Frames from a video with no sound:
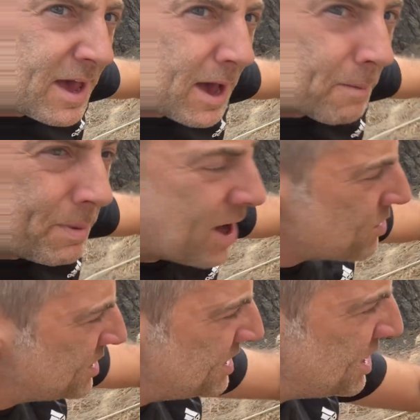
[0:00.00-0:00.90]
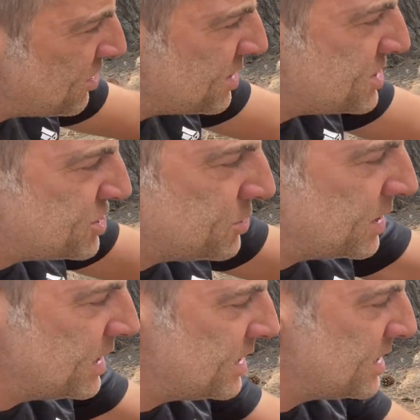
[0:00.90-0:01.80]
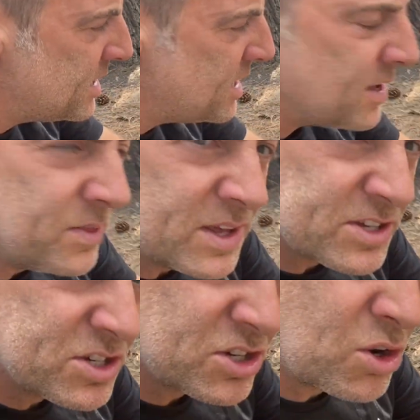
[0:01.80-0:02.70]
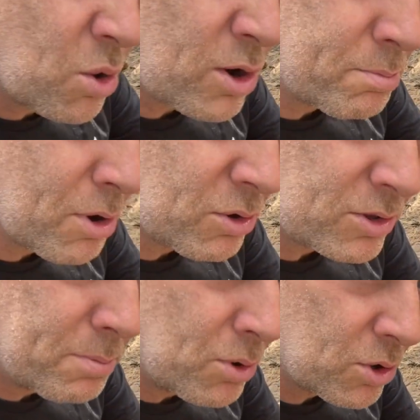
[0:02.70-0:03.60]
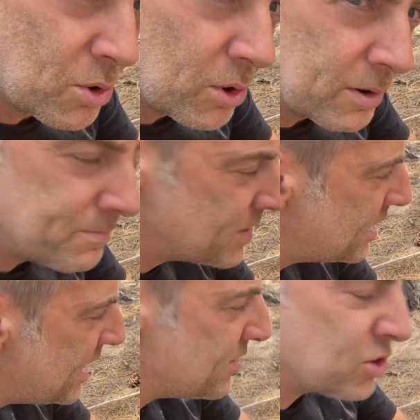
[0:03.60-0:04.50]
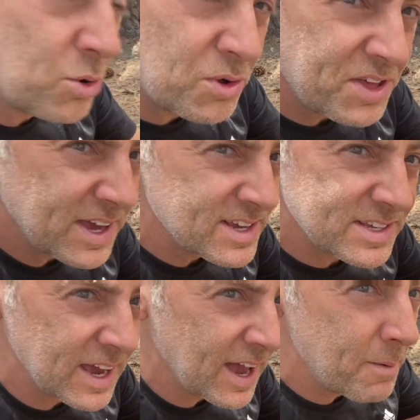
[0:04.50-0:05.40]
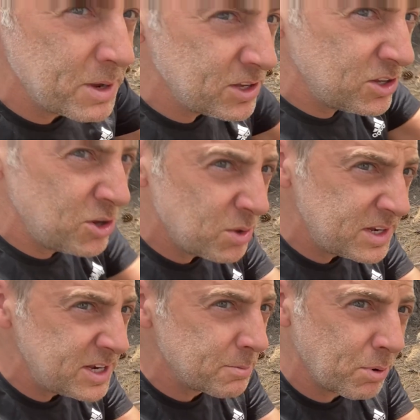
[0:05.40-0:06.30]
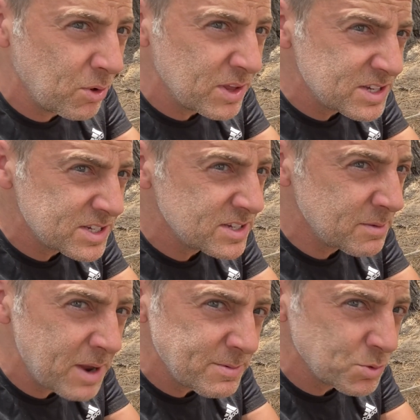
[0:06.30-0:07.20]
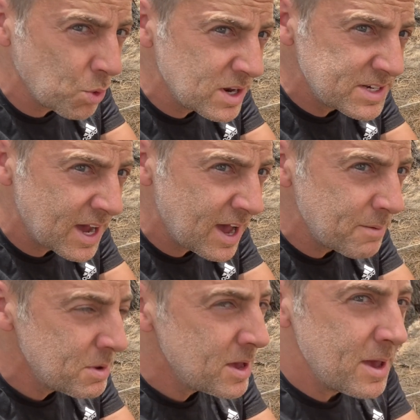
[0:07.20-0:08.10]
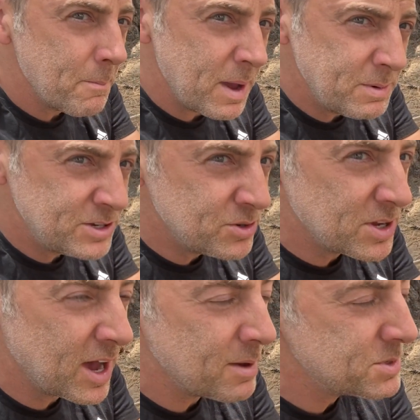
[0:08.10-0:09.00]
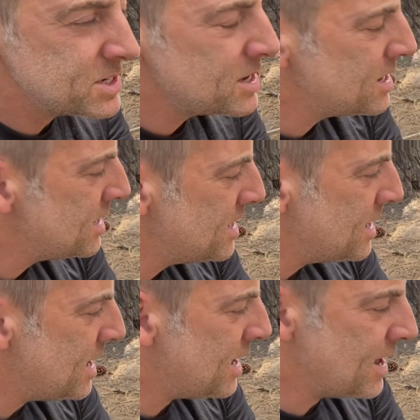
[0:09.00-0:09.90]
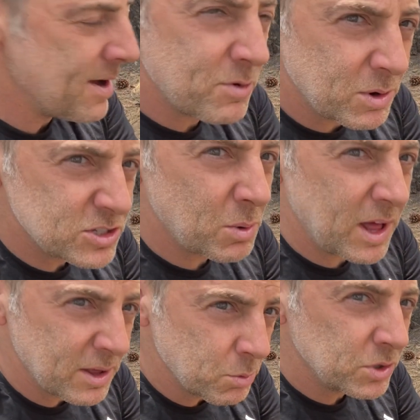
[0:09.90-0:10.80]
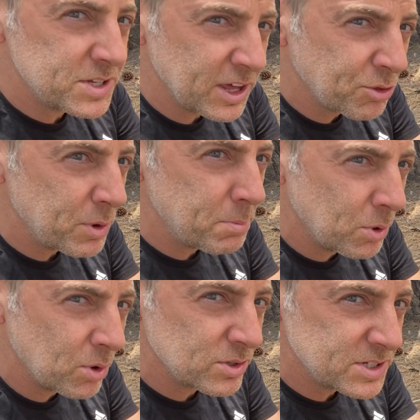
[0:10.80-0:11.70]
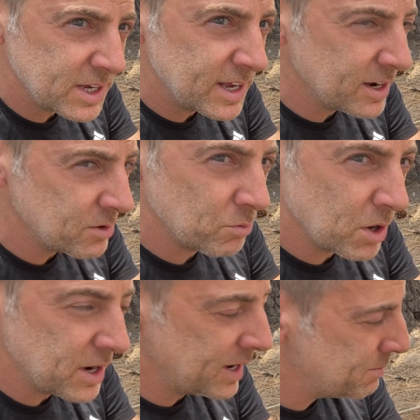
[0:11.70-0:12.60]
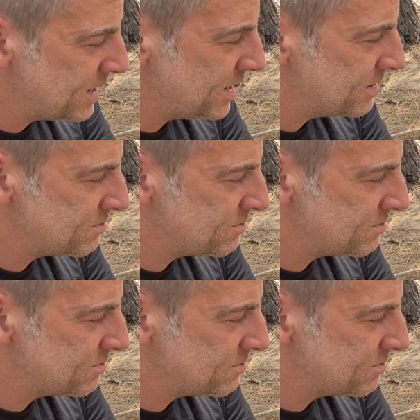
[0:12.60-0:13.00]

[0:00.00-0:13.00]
about a year into it, this cord broke, the pull cord. And the cool thing is, you only need to pull this sometimes 1 time, maybe 2 times. Every once in a while, it will take 3 pulls to get it running. But it